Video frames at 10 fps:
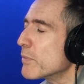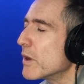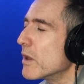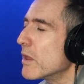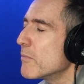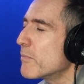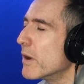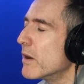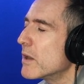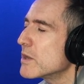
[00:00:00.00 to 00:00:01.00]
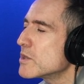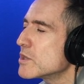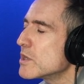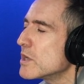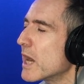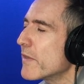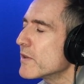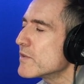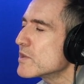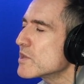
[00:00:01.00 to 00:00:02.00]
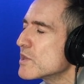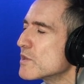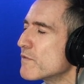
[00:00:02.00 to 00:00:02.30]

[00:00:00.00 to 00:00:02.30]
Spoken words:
but she had there's just this